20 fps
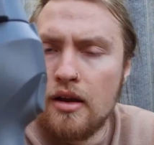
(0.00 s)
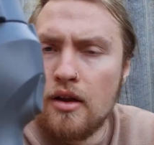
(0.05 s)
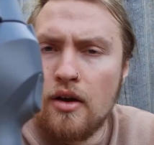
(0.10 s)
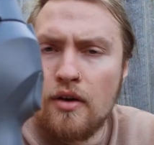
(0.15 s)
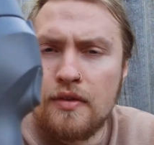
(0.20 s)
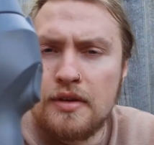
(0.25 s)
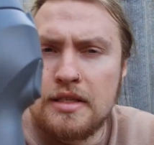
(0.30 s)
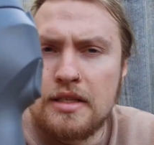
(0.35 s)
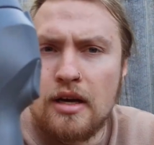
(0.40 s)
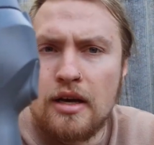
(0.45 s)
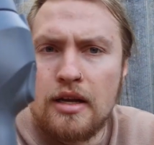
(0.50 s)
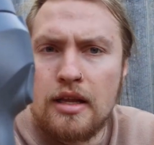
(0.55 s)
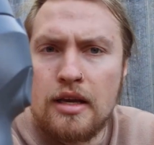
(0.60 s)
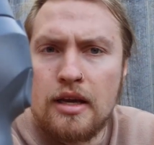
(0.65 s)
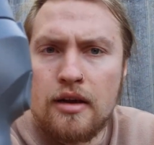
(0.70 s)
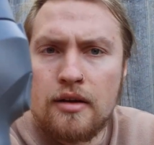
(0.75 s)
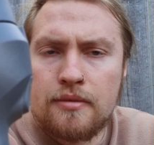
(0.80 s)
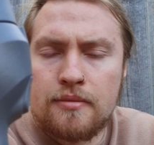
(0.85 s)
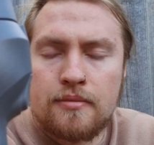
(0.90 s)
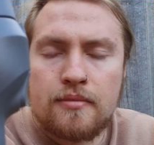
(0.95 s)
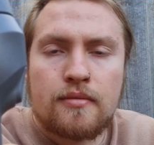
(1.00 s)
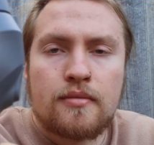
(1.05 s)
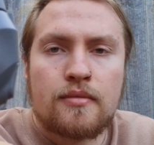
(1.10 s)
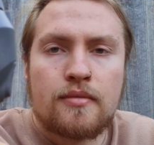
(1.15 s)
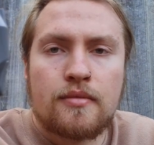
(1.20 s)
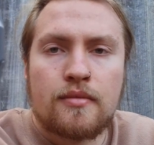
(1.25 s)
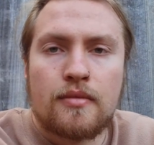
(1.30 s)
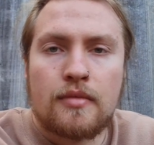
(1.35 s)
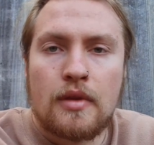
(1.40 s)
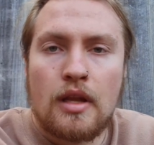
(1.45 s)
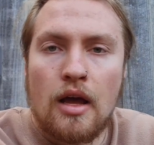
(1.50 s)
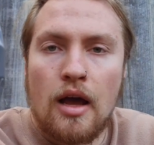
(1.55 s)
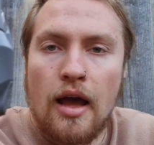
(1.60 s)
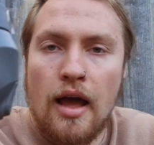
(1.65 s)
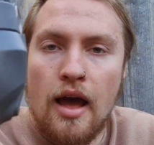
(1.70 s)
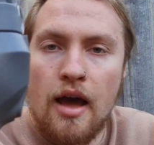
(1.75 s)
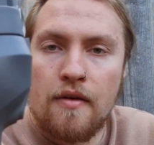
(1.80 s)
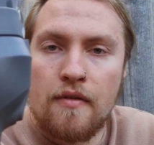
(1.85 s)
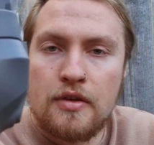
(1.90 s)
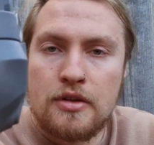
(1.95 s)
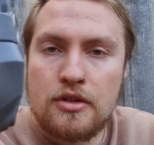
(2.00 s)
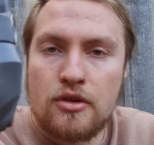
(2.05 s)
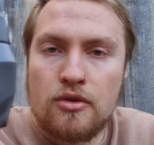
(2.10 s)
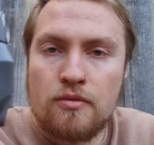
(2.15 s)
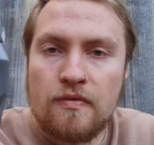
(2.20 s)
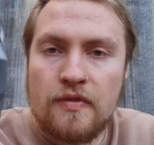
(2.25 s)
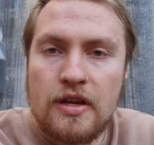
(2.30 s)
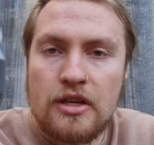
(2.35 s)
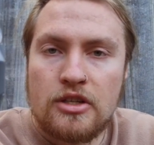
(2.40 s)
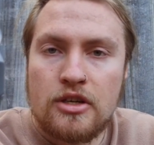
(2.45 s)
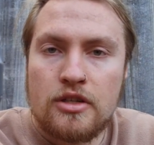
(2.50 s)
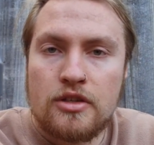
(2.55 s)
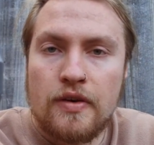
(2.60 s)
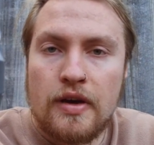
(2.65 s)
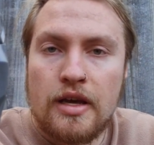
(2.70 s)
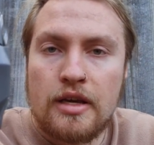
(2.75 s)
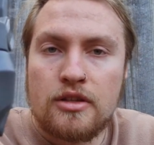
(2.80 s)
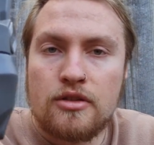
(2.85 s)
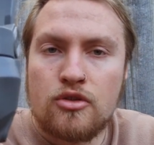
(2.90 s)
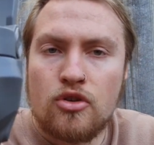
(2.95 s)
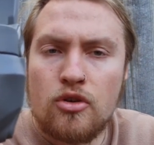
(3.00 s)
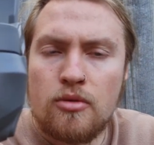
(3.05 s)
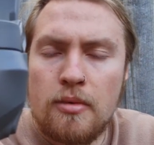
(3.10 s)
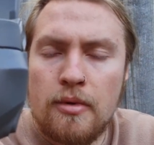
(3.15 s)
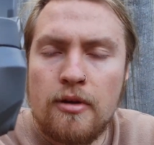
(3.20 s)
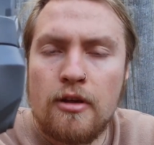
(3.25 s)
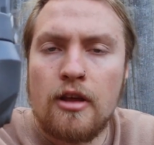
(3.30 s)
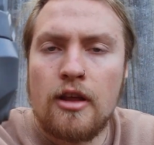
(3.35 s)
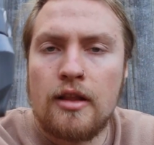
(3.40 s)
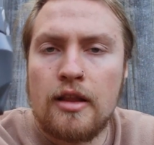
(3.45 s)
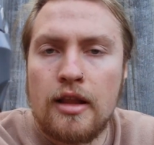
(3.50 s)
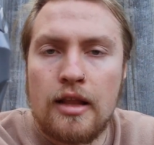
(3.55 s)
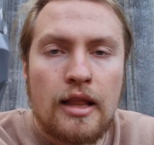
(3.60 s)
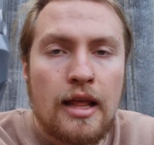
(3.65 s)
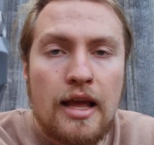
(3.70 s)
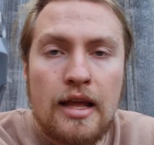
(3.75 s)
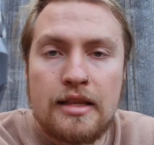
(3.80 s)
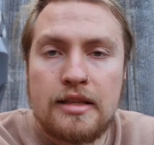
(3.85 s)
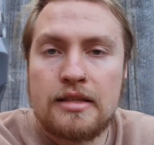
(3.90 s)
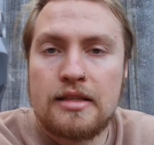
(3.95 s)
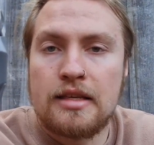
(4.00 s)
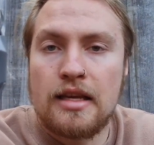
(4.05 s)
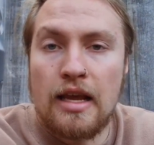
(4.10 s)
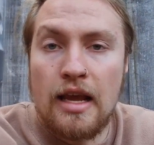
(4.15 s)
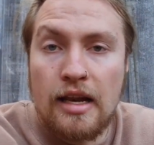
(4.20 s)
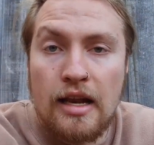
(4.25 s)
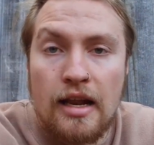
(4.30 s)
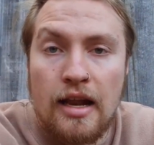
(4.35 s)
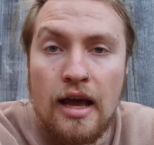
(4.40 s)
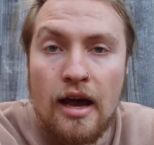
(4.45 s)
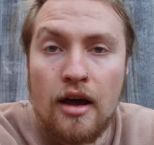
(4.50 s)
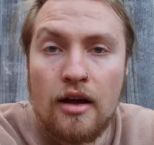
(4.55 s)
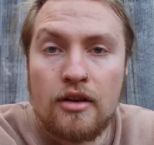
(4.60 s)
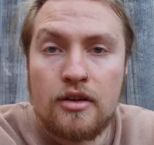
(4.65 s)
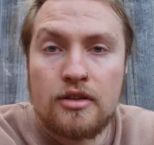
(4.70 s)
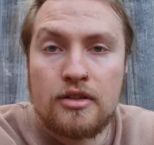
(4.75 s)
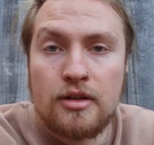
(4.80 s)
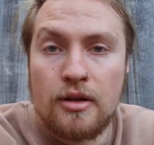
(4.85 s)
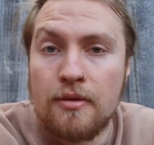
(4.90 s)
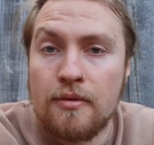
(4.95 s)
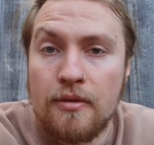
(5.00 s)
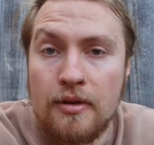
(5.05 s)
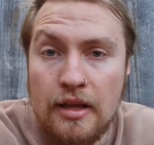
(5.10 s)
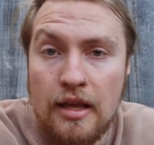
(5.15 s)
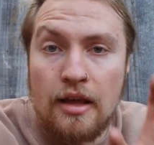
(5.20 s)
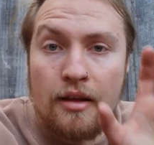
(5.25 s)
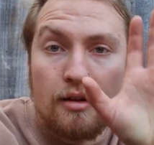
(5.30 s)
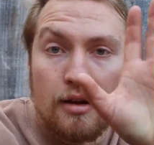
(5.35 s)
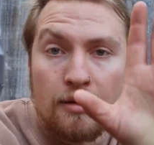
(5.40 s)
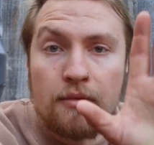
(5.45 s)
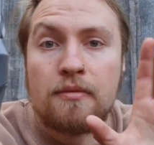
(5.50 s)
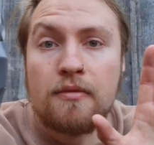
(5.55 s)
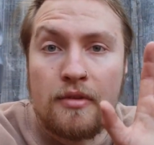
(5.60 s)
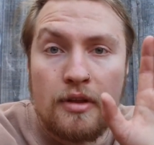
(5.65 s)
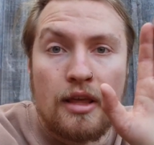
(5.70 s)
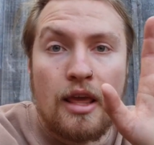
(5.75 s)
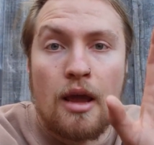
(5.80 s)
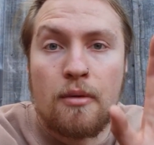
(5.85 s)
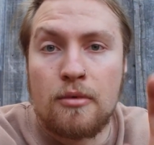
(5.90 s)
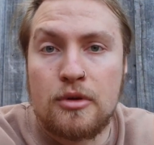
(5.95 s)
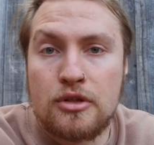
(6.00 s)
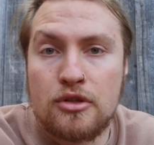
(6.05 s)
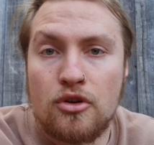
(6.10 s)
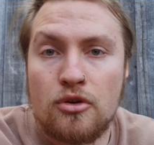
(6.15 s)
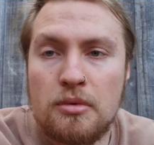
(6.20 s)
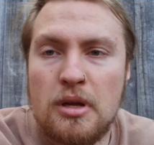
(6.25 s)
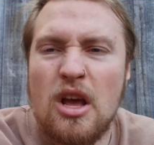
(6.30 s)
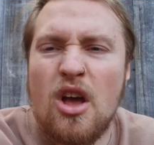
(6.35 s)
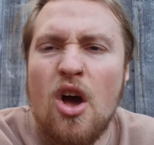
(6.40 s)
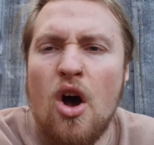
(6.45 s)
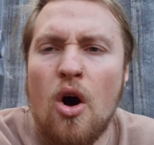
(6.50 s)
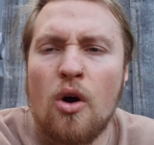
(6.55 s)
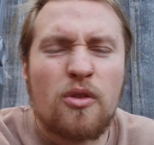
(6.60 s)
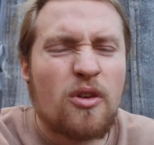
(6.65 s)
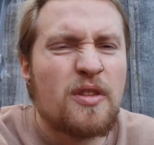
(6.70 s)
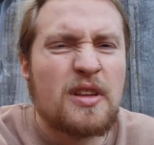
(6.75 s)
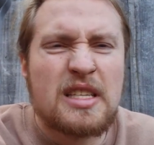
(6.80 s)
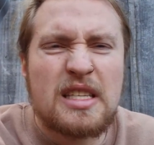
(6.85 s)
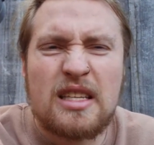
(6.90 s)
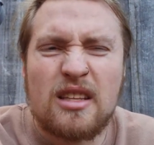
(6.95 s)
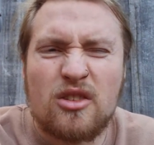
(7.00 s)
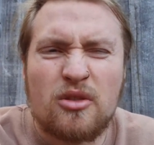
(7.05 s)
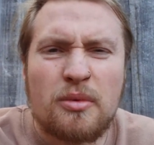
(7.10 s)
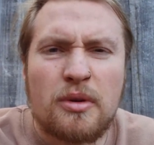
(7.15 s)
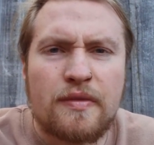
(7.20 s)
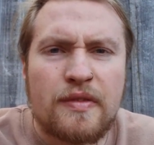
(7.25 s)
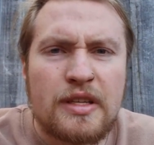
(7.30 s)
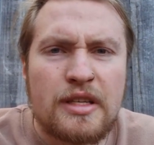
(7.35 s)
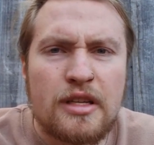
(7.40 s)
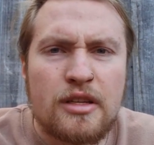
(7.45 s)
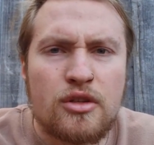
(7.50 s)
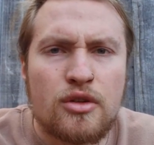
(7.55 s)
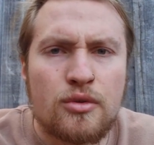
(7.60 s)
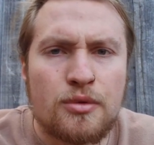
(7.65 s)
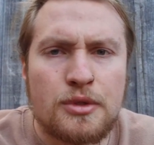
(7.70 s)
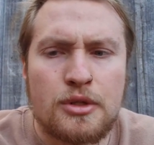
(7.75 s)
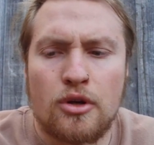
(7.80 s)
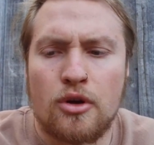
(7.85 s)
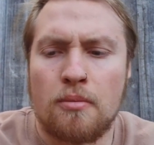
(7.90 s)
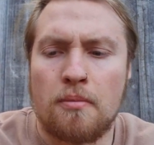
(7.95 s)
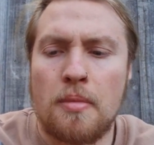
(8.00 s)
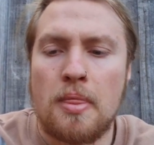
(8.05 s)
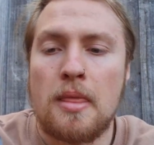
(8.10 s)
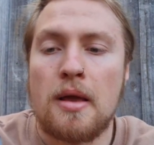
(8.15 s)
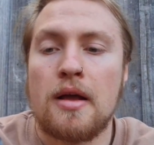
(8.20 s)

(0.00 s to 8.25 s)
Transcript: On the side here, I have a zoom feature, so I can zoom the lens in and out to get the camera zoomed, although this is a little bit of a digital zoom.